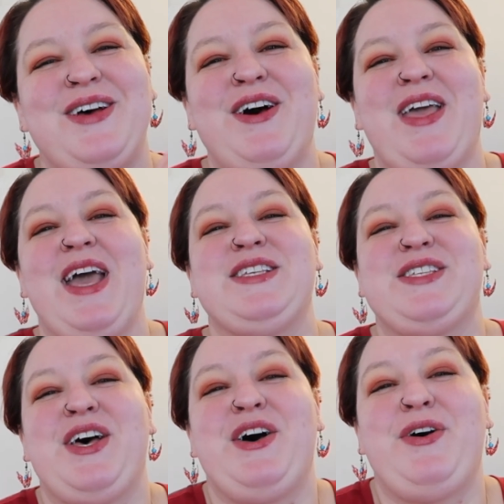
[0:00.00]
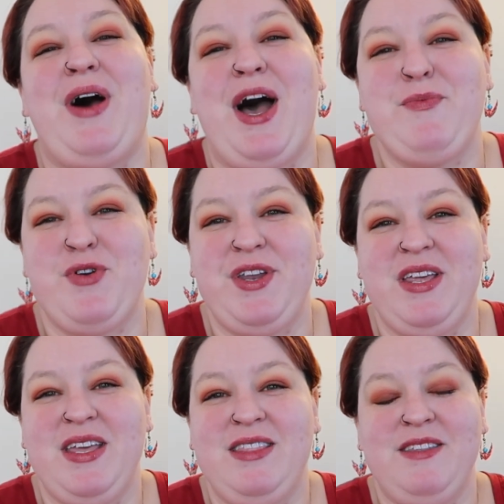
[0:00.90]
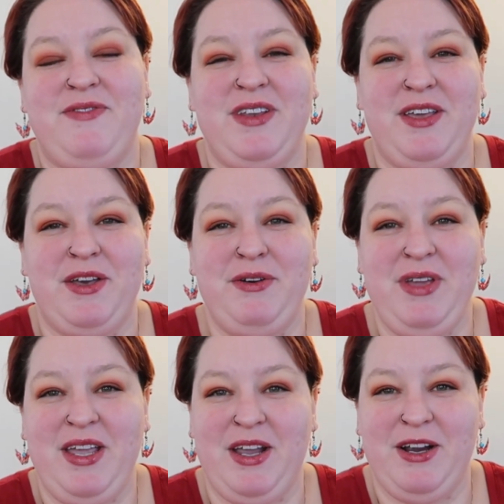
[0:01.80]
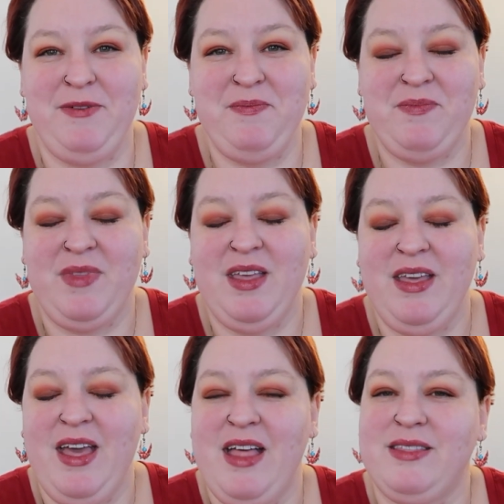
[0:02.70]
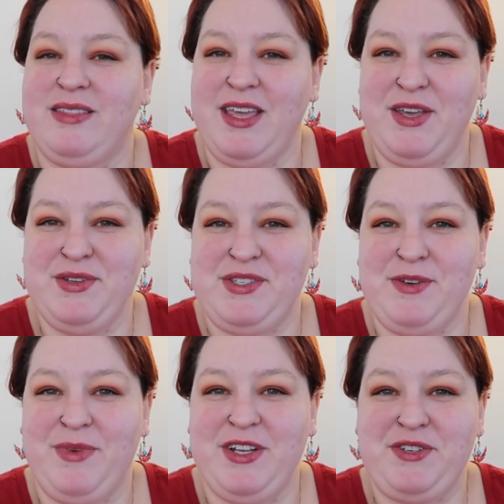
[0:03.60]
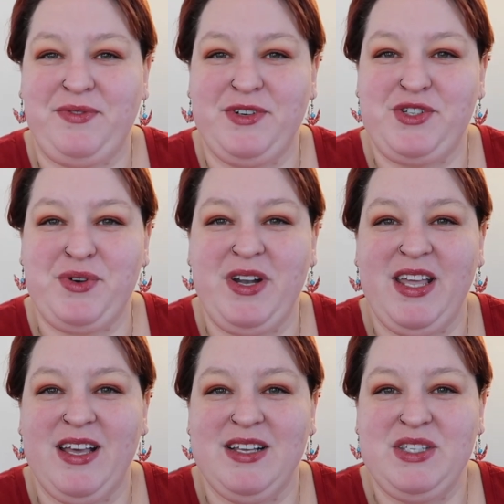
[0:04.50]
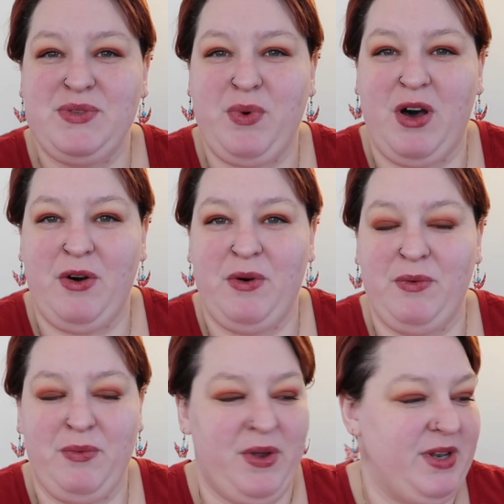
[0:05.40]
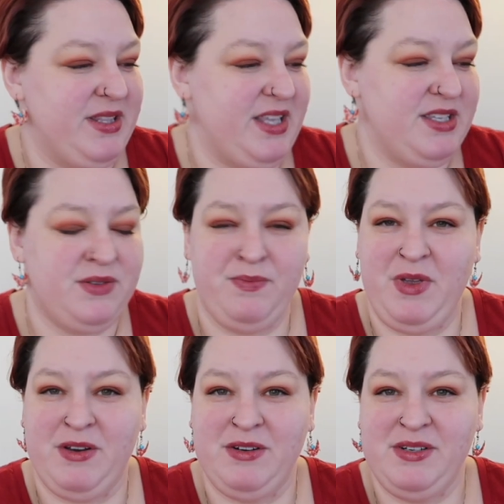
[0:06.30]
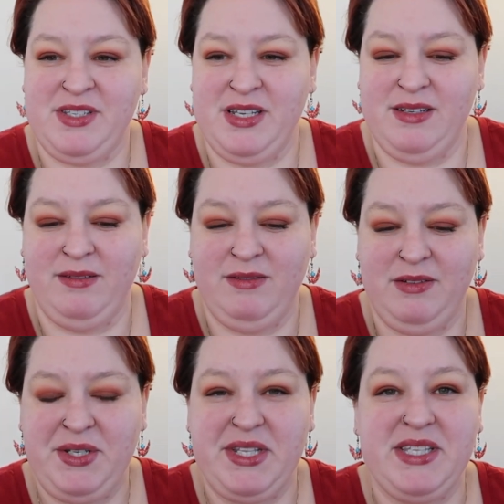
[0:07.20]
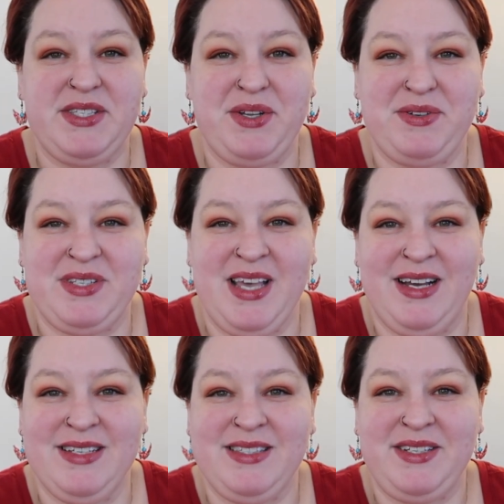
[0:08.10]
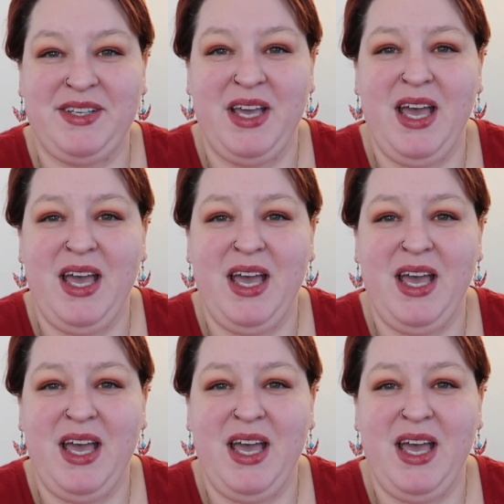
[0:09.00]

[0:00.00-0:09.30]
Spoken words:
Okay, so I'm going to end the video here. Thank you so much for joining us while we did these mirrors and did this little test.